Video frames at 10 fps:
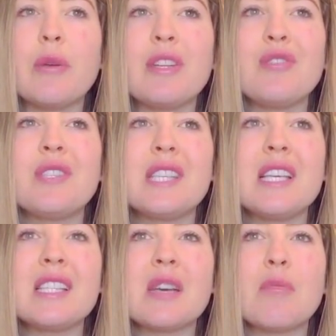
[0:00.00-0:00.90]
When you
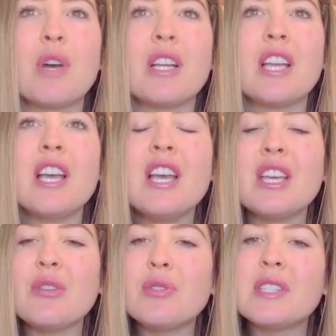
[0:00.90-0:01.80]
see someone,
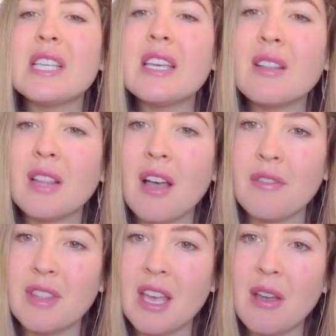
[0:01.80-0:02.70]
you see the
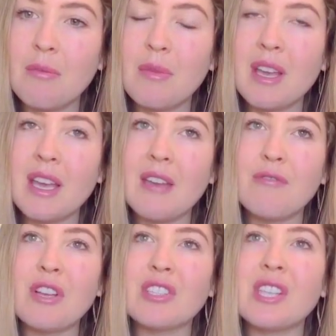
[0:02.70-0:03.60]
love in them.
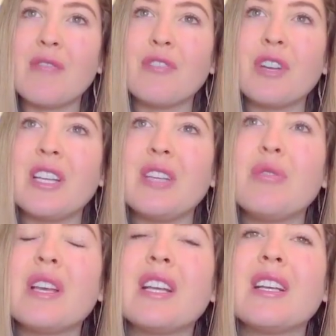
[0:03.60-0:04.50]
If they're suffering,
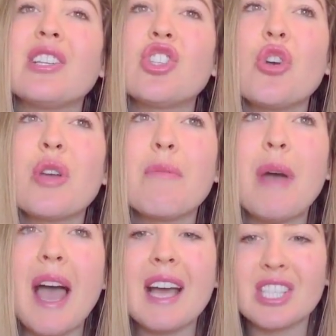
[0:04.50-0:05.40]
you can show
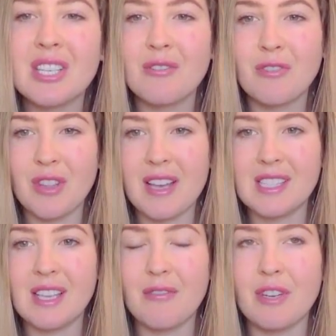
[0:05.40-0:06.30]
compassion for
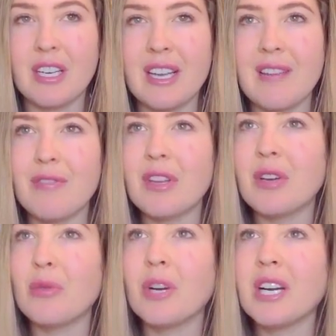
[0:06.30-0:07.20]
that suffering. If
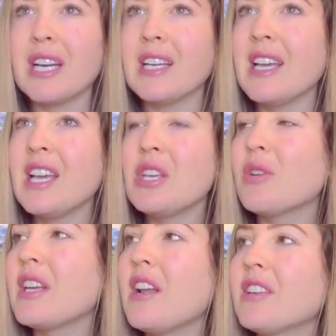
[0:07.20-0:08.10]
they're worried, you
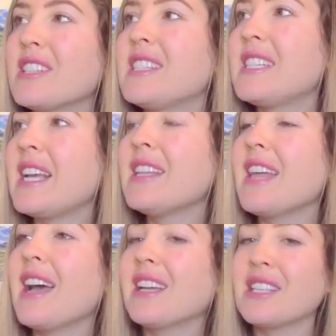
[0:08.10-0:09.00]
can
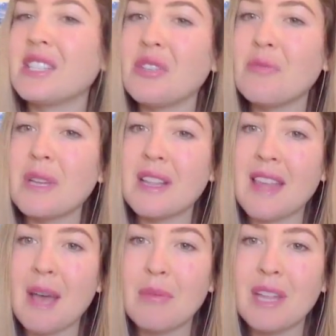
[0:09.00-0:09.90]
understand that because you've been
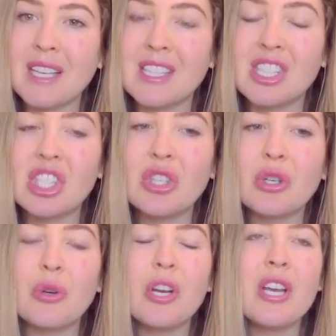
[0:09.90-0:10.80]
in that place
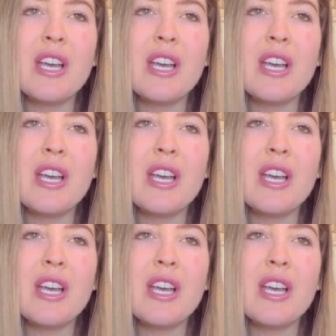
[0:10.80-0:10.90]
too.